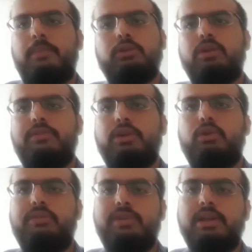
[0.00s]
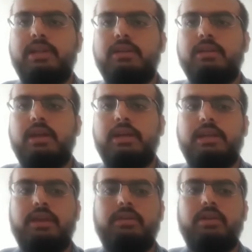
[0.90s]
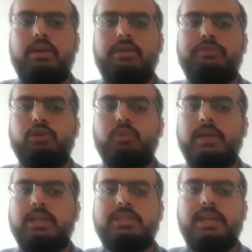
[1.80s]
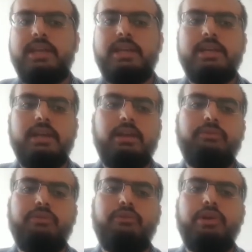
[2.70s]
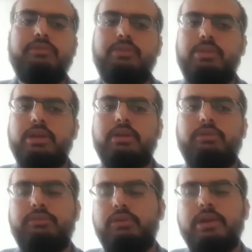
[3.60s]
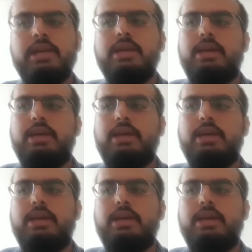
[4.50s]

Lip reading: But you never know, if England get a few wickets and get India down for 40 for 3 or 4,